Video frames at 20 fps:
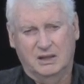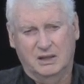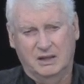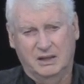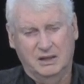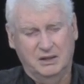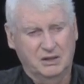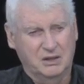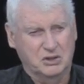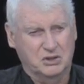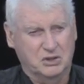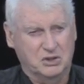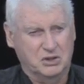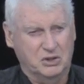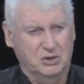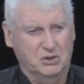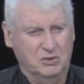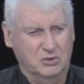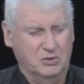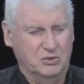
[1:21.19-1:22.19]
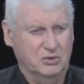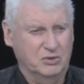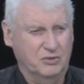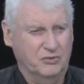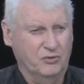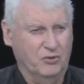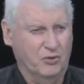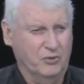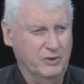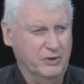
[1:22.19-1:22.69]
in this school, the
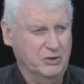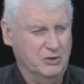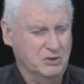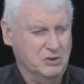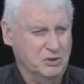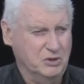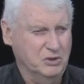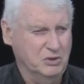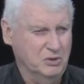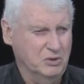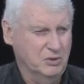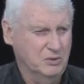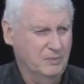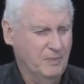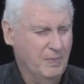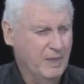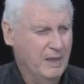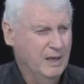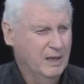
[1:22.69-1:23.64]
Forerunner School,